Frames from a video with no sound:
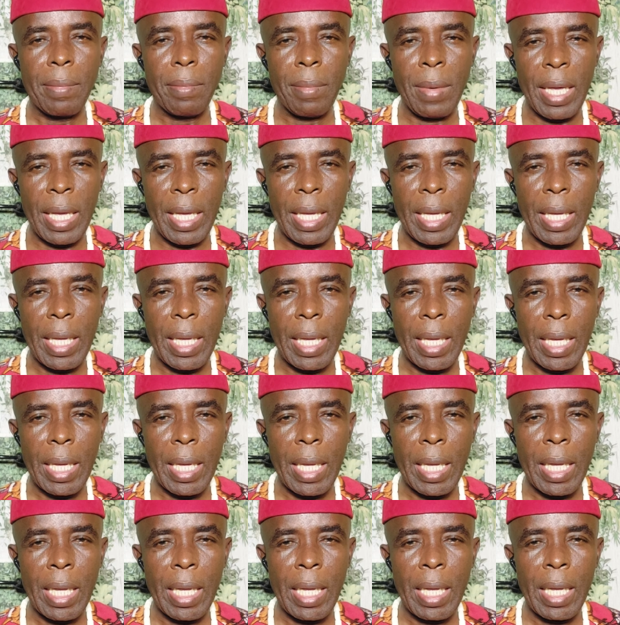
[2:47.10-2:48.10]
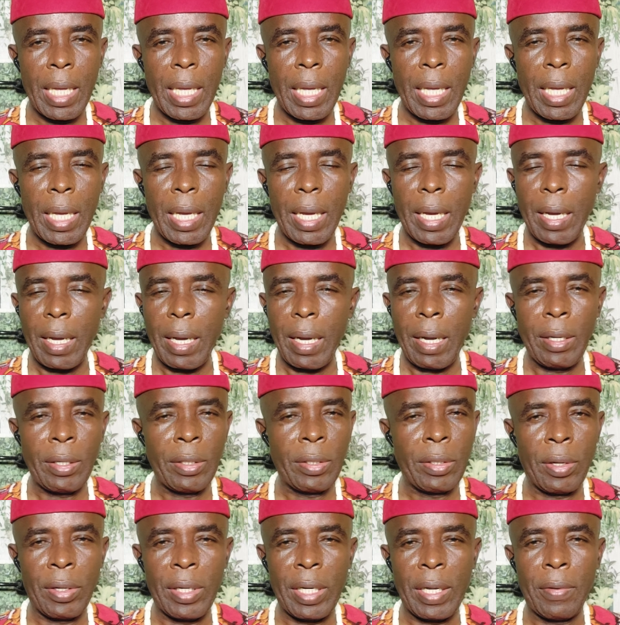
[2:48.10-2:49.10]
be,
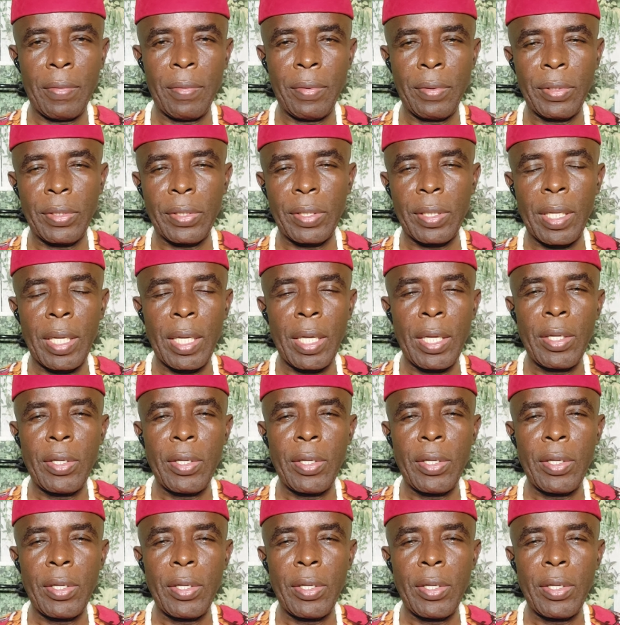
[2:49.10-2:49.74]
and other ones.